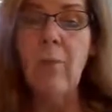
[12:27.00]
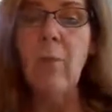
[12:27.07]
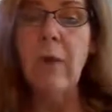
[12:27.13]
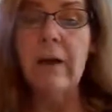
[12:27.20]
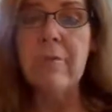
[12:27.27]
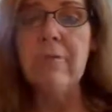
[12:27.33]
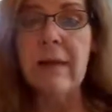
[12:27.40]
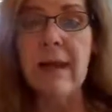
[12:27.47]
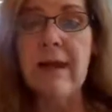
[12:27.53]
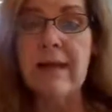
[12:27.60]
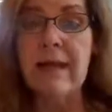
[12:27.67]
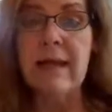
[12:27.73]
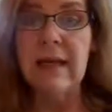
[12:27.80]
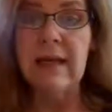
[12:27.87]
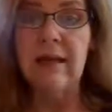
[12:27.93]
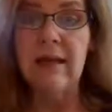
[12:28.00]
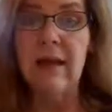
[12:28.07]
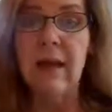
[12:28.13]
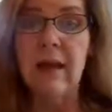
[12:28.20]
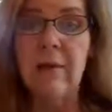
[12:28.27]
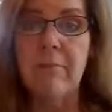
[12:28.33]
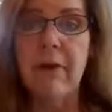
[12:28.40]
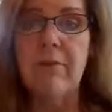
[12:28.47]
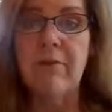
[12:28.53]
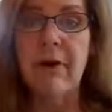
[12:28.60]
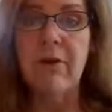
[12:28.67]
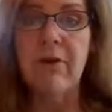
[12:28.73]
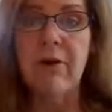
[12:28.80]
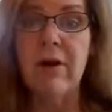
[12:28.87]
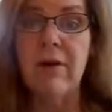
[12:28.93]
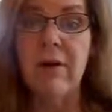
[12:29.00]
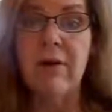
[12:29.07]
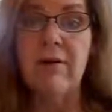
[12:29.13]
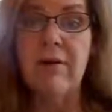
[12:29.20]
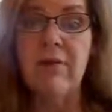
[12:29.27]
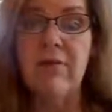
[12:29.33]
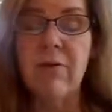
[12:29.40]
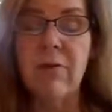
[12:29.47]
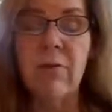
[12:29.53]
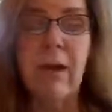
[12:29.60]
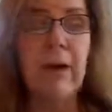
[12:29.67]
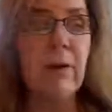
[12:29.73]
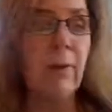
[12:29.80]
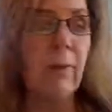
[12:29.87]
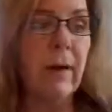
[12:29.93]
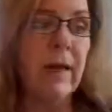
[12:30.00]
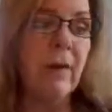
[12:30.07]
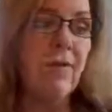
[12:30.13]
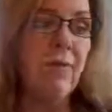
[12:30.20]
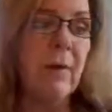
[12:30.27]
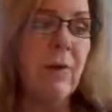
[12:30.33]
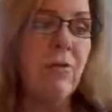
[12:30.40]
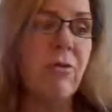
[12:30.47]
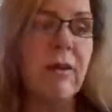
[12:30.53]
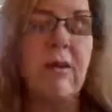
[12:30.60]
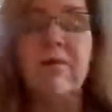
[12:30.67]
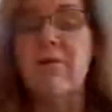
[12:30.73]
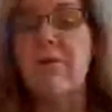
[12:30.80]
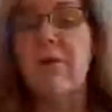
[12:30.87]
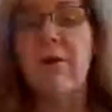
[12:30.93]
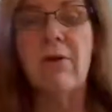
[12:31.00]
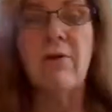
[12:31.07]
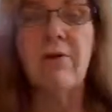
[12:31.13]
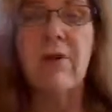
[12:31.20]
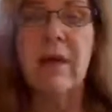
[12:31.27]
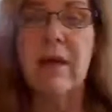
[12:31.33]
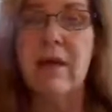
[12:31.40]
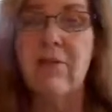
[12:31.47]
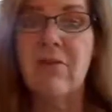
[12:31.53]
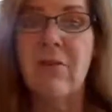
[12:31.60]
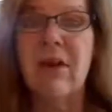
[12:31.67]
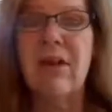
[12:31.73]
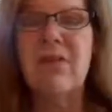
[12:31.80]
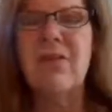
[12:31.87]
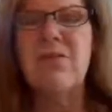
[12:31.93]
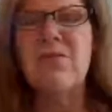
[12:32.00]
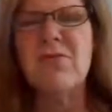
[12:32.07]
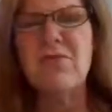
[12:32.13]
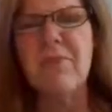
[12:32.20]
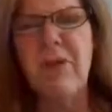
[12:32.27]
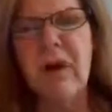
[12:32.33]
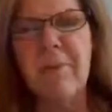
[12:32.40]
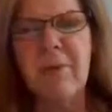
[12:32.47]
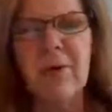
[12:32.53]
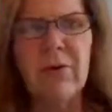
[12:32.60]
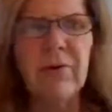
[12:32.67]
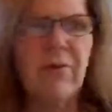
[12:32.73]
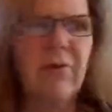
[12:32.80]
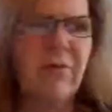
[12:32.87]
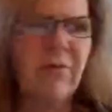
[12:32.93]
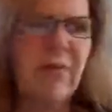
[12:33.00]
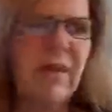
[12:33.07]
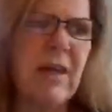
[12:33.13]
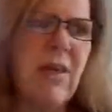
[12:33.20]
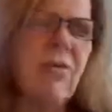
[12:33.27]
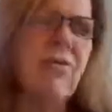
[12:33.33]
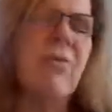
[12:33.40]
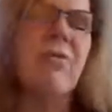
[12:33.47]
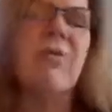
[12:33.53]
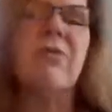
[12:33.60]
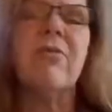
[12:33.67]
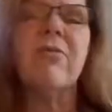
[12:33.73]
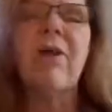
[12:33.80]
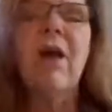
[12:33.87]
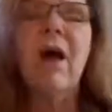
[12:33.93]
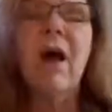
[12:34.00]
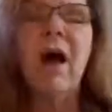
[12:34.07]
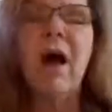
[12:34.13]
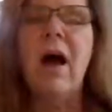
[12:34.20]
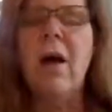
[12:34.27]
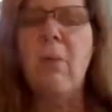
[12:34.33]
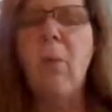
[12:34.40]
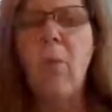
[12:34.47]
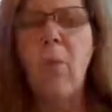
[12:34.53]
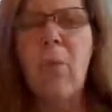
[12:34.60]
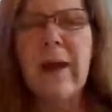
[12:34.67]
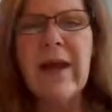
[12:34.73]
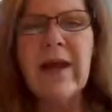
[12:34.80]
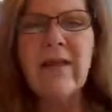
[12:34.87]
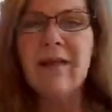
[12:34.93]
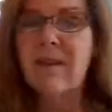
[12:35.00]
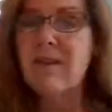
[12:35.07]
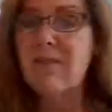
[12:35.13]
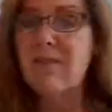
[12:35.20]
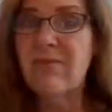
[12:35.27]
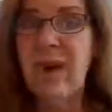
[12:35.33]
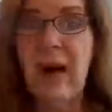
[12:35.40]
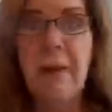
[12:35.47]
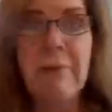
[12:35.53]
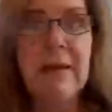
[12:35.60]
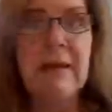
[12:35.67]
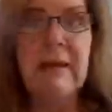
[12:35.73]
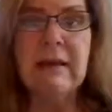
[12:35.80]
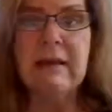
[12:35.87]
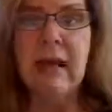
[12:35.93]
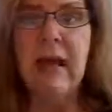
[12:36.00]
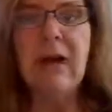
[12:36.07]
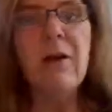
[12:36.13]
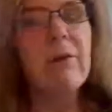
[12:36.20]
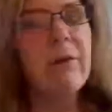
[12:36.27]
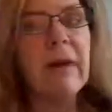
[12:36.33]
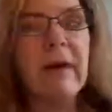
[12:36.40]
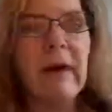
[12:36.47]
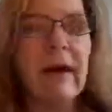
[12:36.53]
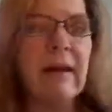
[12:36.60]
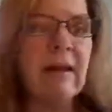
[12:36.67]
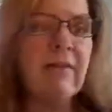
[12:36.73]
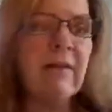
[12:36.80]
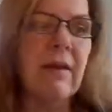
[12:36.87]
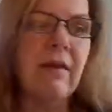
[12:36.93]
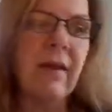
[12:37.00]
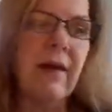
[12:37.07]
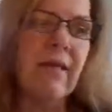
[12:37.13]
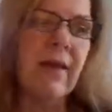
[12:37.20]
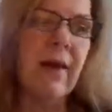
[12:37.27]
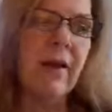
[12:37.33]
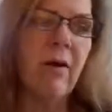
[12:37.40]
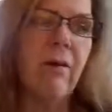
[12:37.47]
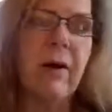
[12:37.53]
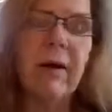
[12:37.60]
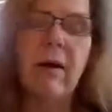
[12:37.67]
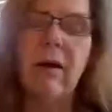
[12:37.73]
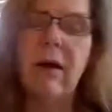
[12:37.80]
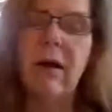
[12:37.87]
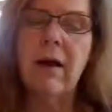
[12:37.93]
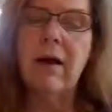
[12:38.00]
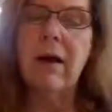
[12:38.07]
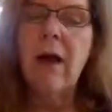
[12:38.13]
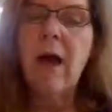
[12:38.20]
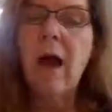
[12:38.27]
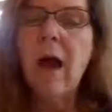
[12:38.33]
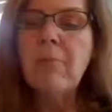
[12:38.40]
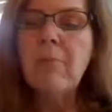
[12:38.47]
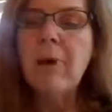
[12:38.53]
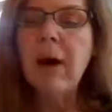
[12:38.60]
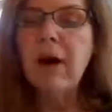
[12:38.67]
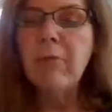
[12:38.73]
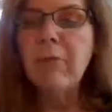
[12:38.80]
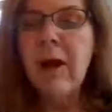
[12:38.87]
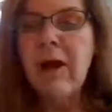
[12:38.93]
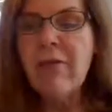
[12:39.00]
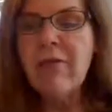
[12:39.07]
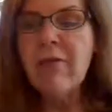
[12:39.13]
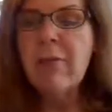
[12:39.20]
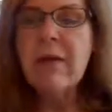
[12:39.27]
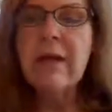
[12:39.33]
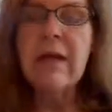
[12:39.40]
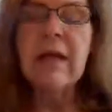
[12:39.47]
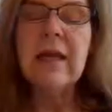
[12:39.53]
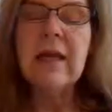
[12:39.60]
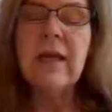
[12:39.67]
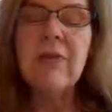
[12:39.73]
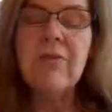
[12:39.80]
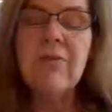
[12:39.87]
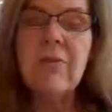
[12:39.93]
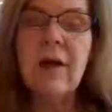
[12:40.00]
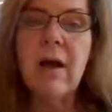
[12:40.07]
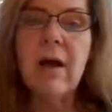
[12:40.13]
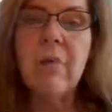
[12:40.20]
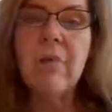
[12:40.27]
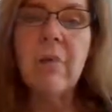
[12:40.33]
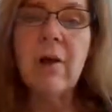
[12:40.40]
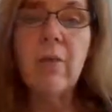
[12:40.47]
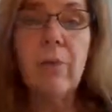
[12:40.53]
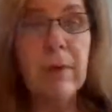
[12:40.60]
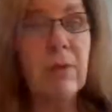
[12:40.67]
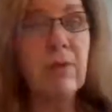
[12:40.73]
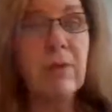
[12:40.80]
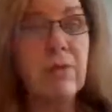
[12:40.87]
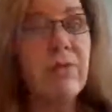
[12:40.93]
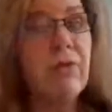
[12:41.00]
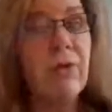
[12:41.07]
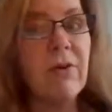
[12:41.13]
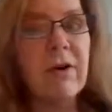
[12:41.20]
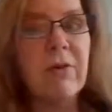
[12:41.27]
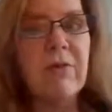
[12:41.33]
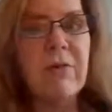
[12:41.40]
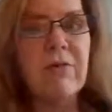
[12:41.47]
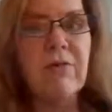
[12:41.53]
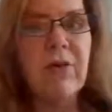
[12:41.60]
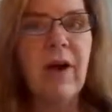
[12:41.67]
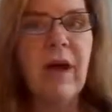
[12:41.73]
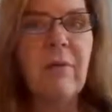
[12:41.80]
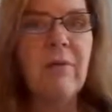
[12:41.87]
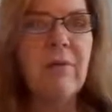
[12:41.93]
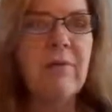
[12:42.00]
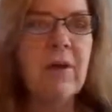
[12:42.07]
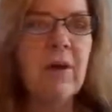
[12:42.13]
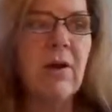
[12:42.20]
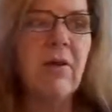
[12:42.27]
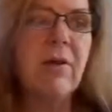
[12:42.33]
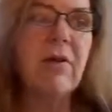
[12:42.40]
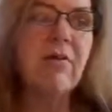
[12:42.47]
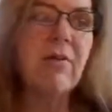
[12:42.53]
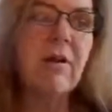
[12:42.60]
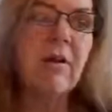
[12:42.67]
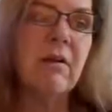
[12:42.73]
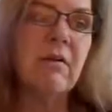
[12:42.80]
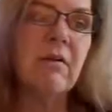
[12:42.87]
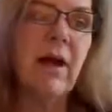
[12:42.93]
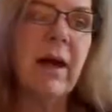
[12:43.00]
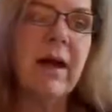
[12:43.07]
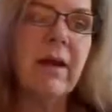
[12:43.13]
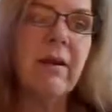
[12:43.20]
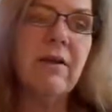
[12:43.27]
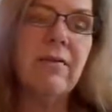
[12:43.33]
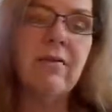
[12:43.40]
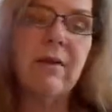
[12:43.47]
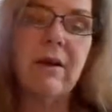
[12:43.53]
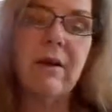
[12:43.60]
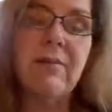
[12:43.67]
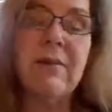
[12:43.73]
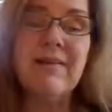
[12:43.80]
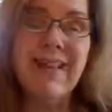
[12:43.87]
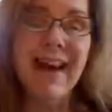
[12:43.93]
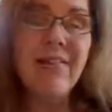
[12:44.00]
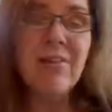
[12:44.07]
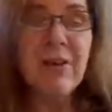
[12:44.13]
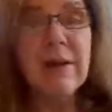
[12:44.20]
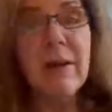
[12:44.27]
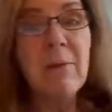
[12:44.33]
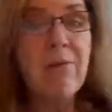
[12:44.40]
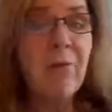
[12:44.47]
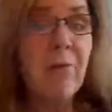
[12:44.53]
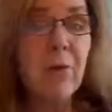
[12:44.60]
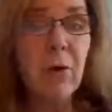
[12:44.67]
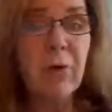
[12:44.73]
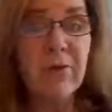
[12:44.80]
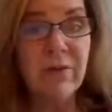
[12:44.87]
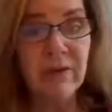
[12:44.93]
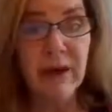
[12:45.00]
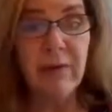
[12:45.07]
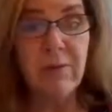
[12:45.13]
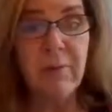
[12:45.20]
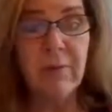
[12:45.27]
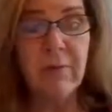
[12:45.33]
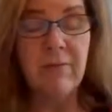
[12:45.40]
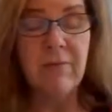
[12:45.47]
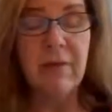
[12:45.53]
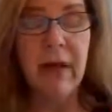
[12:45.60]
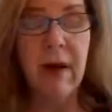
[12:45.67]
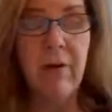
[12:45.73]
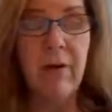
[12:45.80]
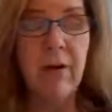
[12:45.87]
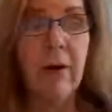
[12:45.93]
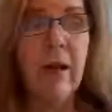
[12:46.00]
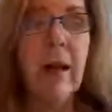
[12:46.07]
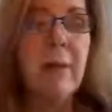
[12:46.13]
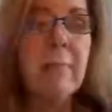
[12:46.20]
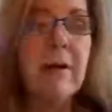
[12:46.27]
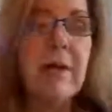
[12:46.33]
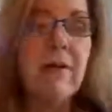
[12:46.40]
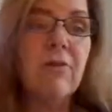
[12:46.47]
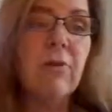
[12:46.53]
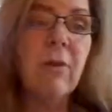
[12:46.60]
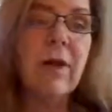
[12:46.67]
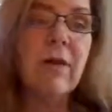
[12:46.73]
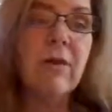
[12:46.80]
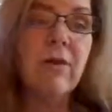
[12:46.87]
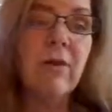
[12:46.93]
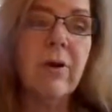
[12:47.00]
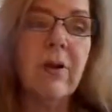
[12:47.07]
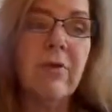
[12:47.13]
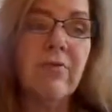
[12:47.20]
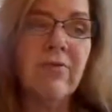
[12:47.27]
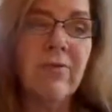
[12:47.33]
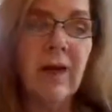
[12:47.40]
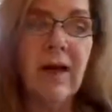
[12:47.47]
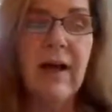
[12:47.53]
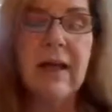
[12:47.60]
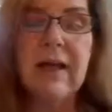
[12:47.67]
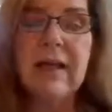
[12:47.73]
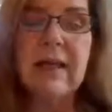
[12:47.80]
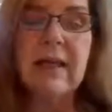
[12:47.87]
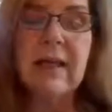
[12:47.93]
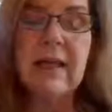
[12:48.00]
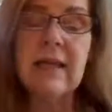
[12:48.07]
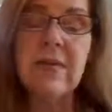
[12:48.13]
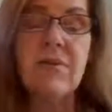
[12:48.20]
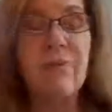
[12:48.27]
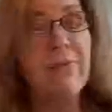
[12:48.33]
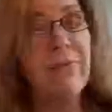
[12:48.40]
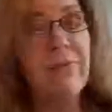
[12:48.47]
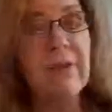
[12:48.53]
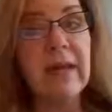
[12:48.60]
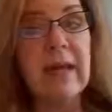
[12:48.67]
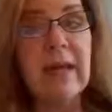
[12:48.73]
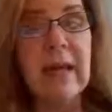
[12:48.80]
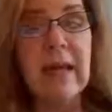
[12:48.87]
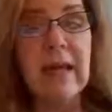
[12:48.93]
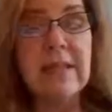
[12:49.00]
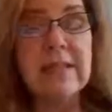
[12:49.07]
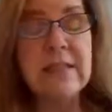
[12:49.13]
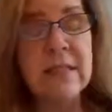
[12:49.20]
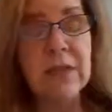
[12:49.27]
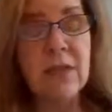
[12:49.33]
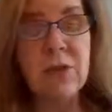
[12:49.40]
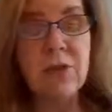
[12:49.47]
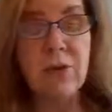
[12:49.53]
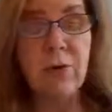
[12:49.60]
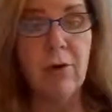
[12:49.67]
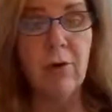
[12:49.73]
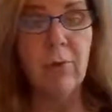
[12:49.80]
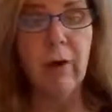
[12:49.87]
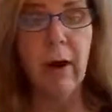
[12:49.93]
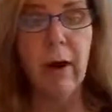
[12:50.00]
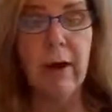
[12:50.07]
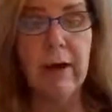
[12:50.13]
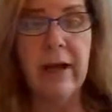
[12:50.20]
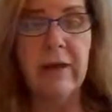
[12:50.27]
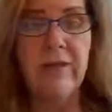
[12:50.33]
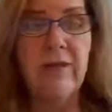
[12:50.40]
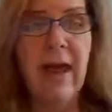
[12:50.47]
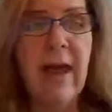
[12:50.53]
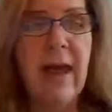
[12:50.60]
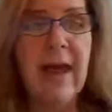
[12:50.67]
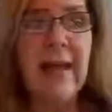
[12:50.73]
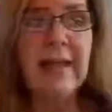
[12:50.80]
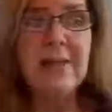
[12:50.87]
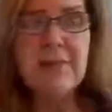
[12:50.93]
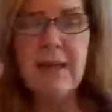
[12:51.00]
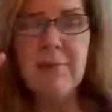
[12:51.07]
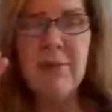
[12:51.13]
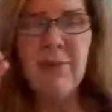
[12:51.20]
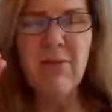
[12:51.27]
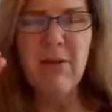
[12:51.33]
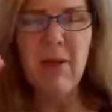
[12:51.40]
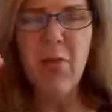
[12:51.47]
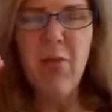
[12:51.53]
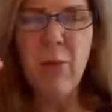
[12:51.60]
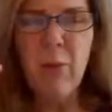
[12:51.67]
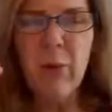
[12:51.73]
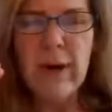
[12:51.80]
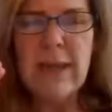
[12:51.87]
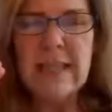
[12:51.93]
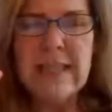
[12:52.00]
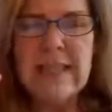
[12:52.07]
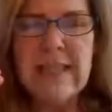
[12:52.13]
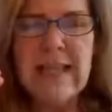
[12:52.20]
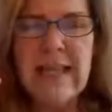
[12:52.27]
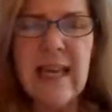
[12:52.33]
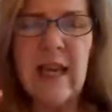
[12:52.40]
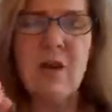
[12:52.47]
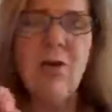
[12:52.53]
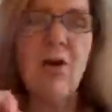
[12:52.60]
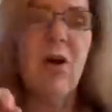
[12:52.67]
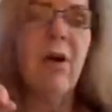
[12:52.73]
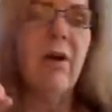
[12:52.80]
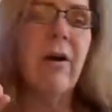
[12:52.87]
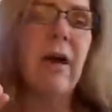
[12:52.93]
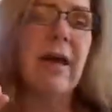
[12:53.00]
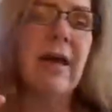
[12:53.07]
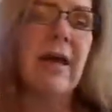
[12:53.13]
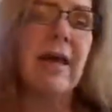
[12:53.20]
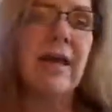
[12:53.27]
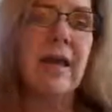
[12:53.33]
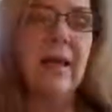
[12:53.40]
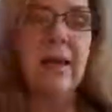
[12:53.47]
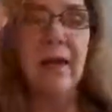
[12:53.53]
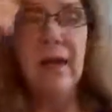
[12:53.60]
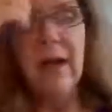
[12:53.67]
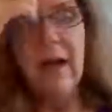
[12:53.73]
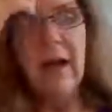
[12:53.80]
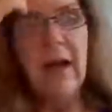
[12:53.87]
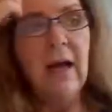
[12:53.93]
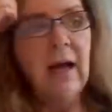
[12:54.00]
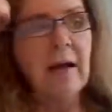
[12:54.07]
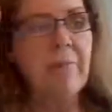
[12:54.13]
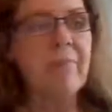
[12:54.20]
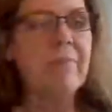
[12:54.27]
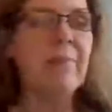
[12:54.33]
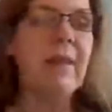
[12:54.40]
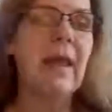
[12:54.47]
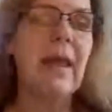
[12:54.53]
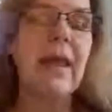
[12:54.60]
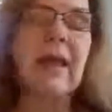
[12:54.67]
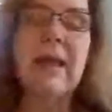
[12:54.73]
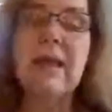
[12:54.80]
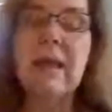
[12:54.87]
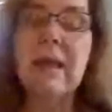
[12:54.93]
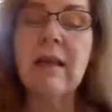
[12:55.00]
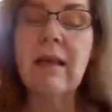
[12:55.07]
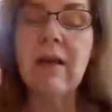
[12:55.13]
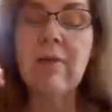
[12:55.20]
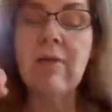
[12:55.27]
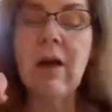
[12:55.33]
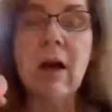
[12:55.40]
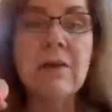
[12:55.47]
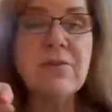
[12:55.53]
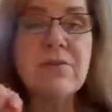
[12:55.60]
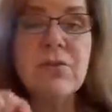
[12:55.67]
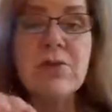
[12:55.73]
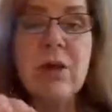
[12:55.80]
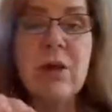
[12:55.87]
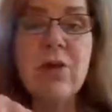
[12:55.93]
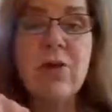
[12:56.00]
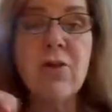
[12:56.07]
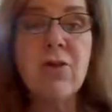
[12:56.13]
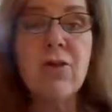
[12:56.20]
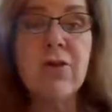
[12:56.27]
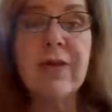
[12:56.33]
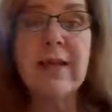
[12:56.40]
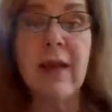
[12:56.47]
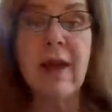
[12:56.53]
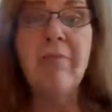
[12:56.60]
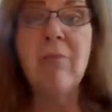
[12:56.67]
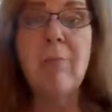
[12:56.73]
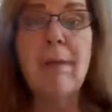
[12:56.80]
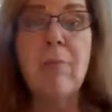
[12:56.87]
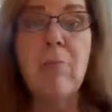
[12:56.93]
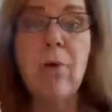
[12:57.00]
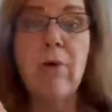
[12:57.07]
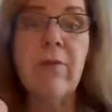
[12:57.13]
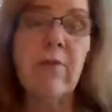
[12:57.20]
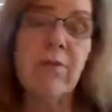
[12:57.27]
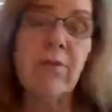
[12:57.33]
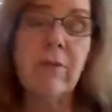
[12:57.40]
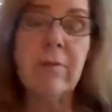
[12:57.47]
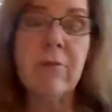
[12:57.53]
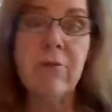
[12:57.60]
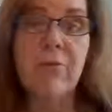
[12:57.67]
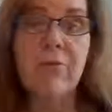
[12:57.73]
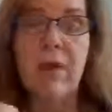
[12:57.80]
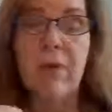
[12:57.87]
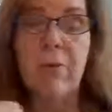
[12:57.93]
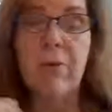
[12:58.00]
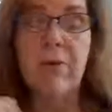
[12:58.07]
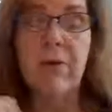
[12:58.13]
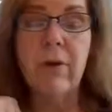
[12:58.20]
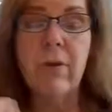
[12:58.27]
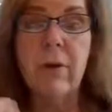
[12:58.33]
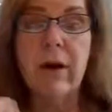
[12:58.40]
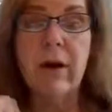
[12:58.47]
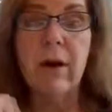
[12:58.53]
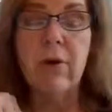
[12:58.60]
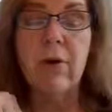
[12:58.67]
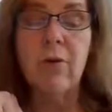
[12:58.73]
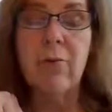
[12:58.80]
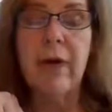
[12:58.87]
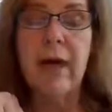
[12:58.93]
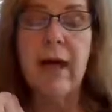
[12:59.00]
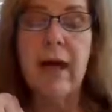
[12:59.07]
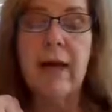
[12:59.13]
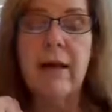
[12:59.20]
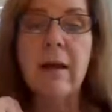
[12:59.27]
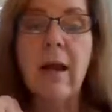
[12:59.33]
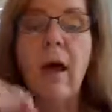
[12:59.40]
We may need a veterinary visit right away, especially if you're noticing any signs of tremors, seizures, weakness, vomiting, diarrhea, anything like that going on. Pyrethrin is a real concern at this time of year. It's in a lot of, it actually comes from the chrysanthemum flower, but it's what you're going to find in flea and tick control products. Anytime you see Thrin, T-H-R-I-N, and concentration should never be more than 3% when they're going on your pet.